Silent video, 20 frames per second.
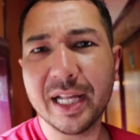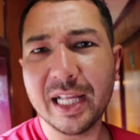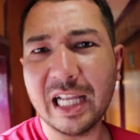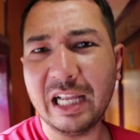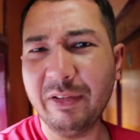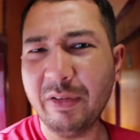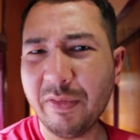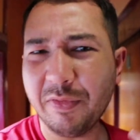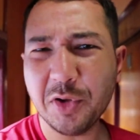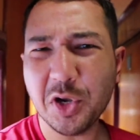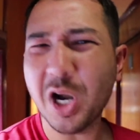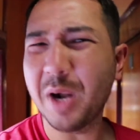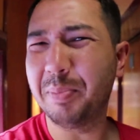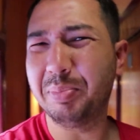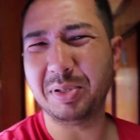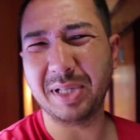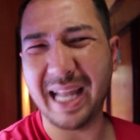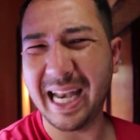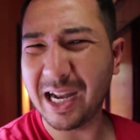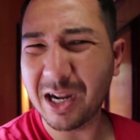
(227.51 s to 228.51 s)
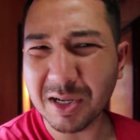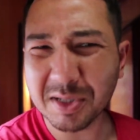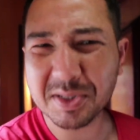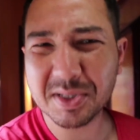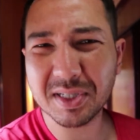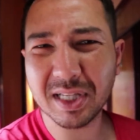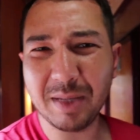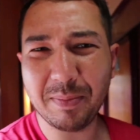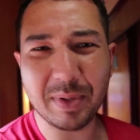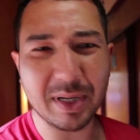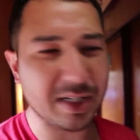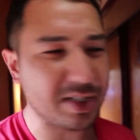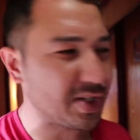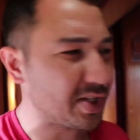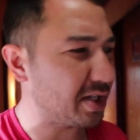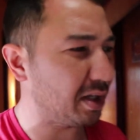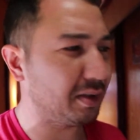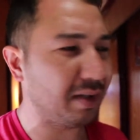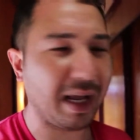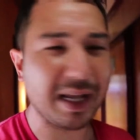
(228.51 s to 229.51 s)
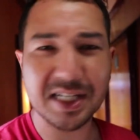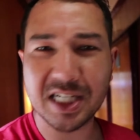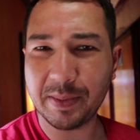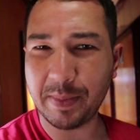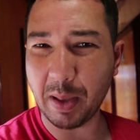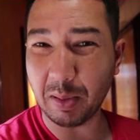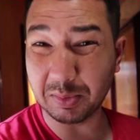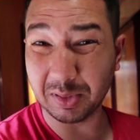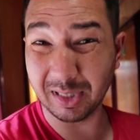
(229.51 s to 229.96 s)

Even if you're not planning on sleeping, it's still nice to be able